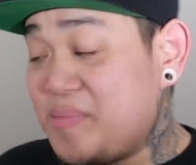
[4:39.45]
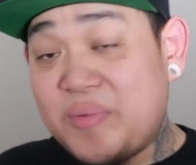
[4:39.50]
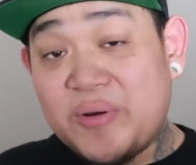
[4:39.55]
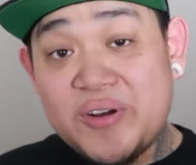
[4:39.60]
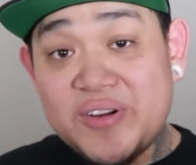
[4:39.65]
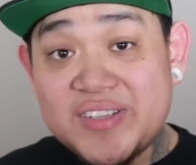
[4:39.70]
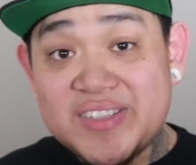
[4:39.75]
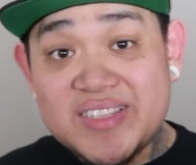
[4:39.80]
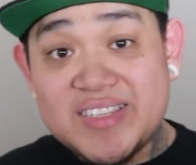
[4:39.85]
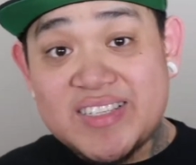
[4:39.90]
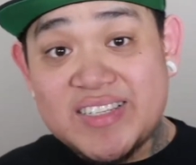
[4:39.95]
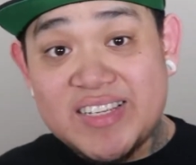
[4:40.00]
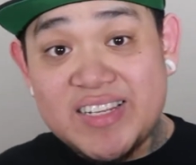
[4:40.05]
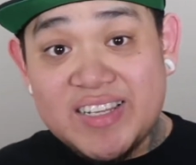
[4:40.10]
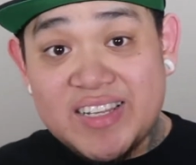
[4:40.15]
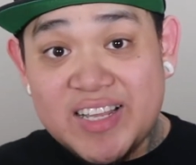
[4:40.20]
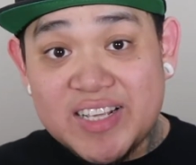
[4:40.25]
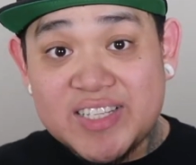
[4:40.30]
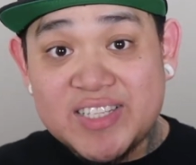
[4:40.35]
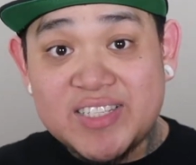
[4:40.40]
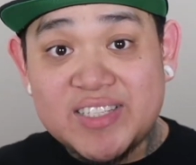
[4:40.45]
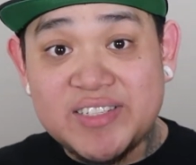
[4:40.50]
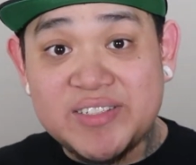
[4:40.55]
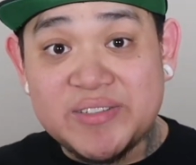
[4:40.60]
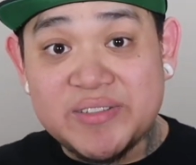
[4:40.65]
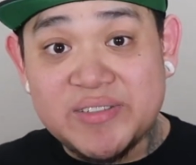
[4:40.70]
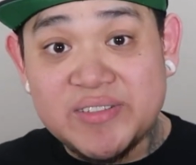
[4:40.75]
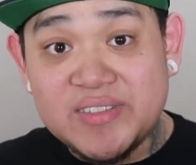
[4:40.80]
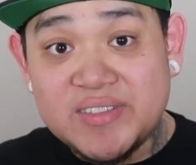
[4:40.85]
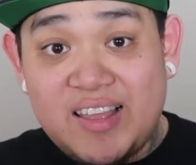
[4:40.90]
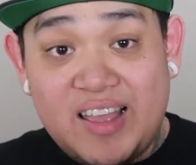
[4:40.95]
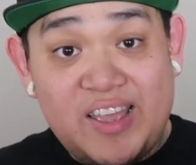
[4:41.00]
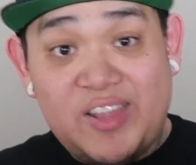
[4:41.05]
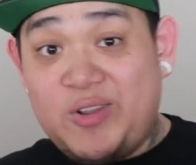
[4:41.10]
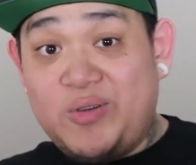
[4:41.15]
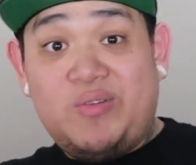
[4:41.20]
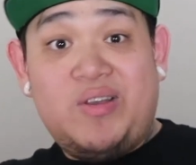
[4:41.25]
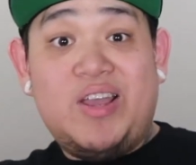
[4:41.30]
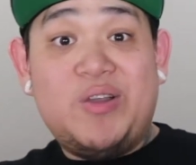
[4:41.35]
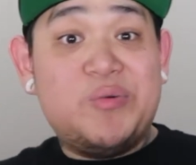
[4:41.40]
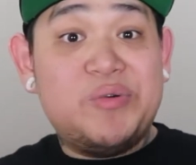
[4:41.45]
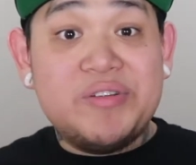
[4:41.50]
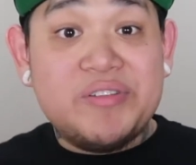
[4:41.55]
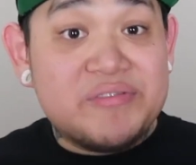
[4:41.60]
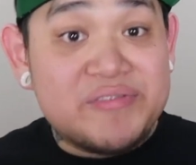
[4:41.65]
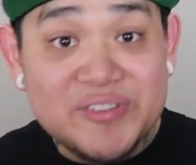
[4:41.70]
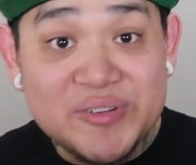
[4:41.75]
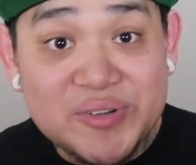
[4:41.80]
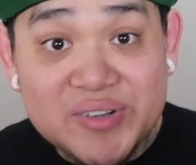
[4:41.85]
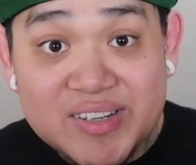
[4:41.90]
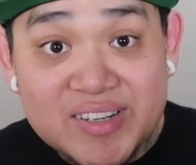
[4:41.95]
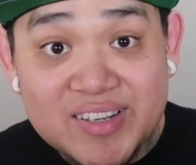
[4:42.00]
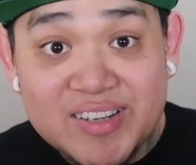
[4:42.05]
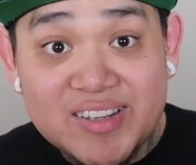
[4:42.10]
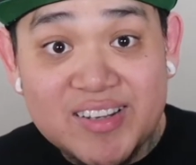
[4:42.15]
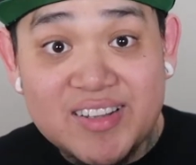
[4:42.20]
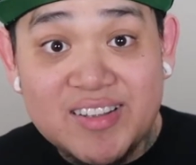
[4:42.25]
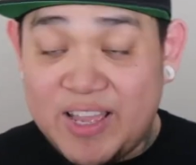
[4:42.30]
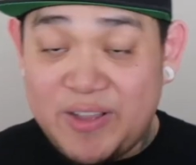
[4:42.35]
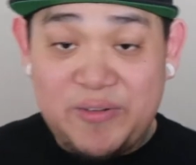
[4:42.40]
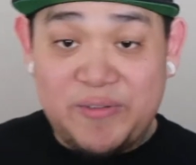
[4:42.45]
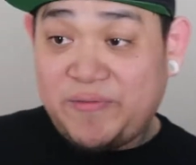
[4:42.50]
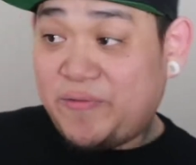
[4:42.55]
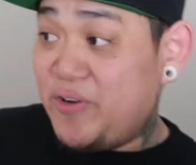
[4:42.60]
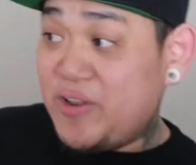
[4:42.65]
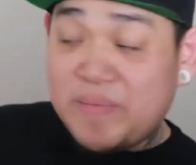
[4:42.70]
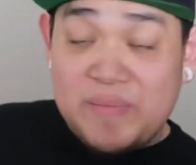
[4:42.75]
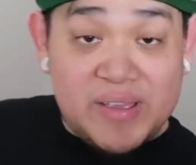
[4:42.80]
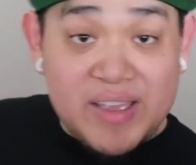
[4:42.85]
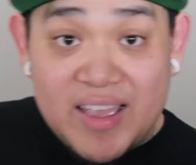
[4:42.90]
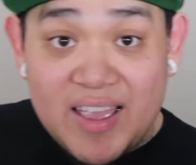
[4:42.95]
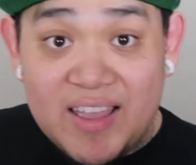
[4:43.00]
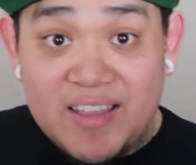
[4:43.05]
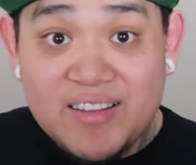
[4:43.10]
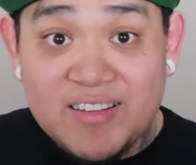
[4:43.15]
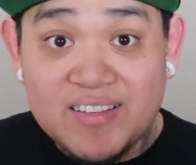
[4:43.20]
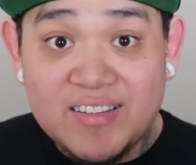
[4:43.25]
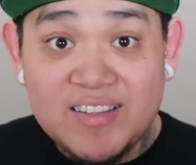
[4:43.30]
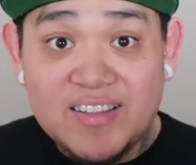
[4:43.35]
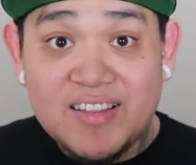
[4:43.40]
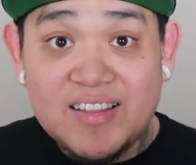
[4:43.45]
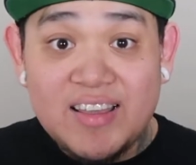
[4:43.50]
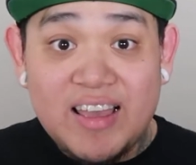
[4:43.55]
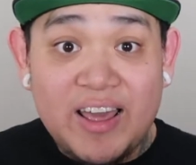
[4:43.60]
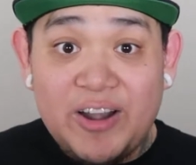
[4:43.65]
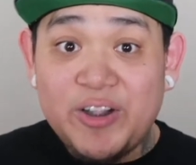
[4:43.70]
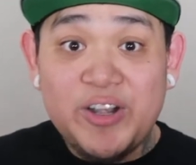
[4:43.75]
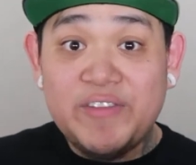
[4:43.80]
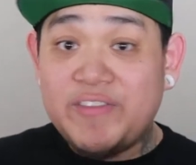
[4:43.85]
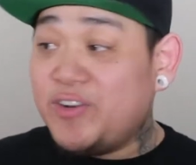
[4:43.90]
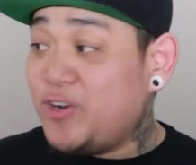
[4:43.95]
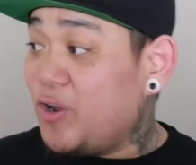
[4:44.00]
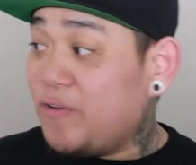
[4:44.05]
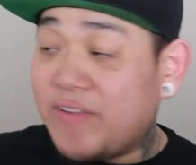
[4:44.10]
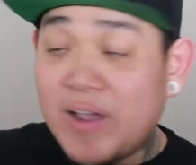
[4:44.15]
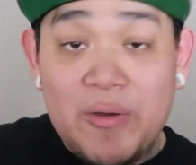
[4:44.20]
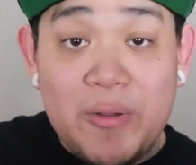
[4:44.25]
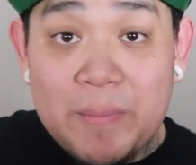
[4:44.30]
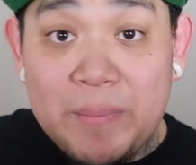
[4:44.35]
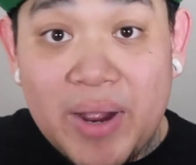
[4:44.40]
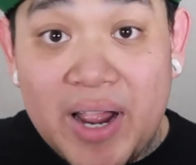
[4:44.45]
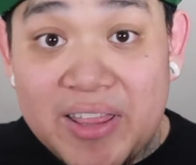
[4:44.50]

person sitting next to you? I know I wouldn't feel good. It would freak me out. I don't even know if I would